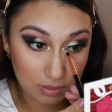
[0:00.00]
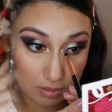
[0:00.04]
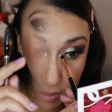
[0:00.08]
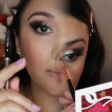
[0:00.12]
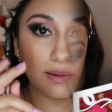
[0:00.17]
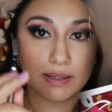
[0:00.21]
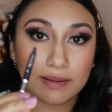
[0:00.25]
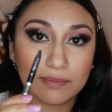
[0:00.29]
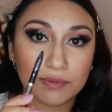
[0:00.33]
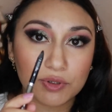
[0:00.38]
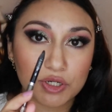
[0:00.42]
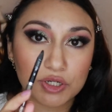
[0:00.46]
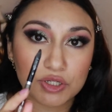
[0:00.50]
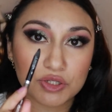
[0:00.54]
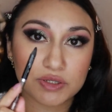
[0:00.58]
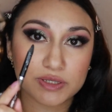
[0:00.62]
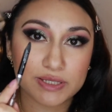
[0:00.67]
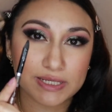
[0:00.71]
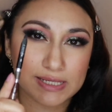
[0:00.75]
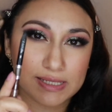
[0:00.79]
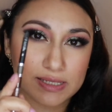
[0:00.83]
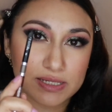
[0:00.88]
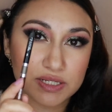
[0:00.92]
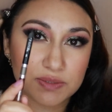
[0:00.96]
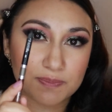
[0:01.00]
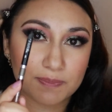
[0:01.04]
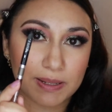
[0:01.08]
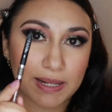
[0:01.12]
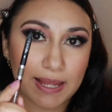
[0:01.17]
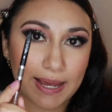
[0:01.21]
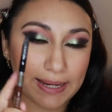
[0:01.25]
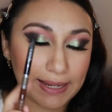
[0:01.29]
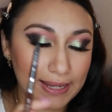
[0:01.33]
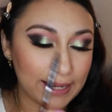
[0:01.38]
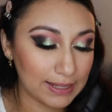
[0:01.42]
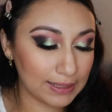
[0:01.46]
Now I'm going to take this
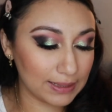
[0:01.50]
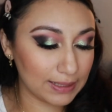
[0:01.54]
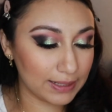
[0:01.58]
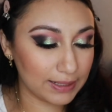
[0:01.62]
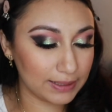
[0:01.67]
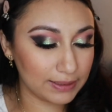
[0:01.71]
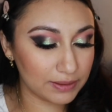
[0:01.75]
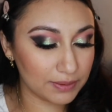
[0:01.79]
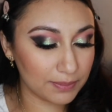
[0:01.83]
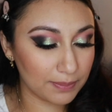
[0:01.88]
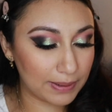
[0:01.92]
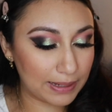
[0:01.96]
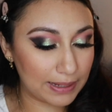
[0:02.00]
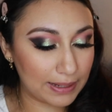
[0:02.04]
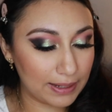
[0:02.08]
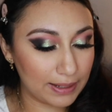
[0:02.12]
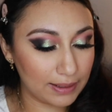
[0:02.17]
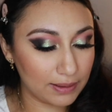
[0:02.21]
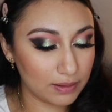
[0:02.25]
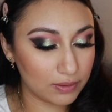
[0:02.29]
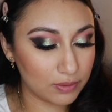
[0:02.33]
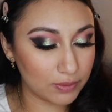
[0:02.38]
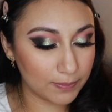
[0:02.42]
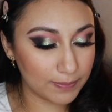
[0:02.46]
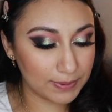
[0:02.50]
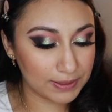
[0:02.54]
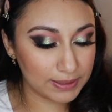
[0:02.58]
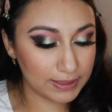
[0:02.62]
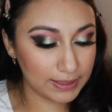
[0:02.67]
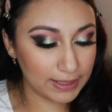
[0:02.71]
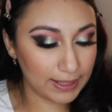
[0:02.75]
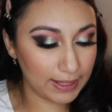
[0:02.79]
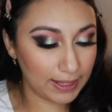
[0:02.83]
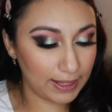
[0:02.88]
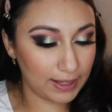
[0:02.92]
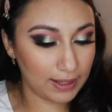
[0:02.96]
black eyeliner by Urban
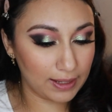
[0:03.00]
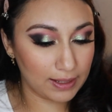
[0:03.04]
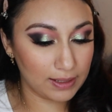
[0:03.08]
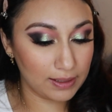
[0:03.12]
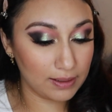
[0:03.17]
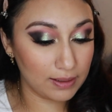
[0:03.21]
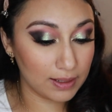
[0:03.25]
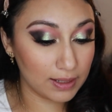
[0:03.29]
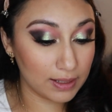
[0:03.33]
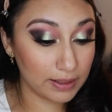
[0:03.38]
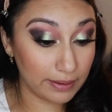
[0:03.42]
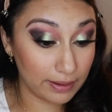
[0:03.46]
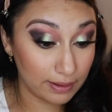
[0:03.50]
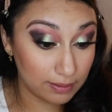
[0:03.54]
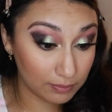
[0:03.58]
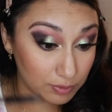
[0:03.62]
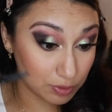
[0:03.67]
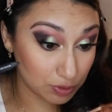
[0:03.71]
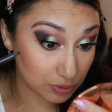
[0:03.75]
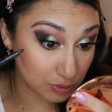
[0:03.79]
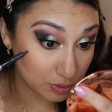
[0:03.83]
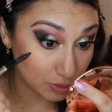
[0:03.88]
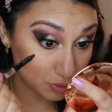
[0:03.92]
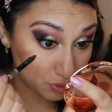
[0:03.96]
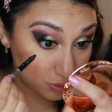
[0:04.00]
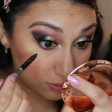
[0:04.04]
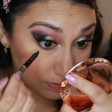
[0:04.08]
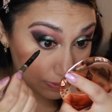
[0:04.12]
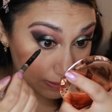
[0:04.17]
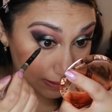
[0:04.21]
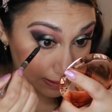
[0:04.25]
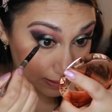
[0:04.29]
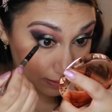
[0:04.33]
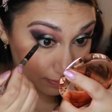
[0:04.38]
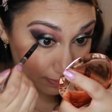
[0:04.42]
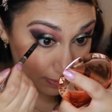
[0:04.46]
Decay and I'm going to
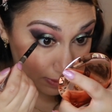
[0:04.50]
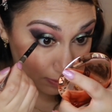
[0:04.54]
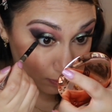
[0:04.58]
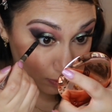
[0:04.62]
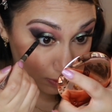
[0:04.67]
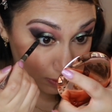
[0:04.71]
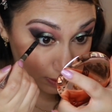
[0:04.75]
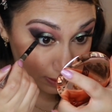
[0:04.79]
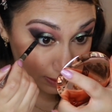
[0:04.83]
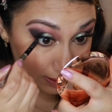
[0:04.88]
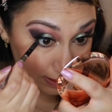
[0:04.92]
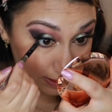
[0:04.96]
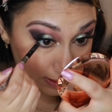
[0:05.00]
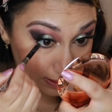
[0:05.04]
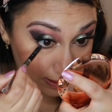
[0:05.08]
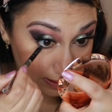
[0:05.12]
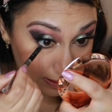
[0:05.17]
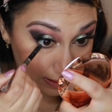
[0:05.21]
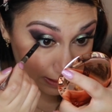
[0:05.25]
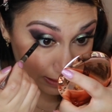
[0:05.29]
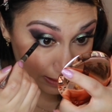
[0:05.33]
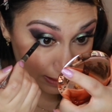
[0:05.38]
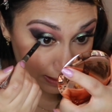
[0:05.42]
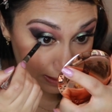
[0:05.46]
apply it in my waterline.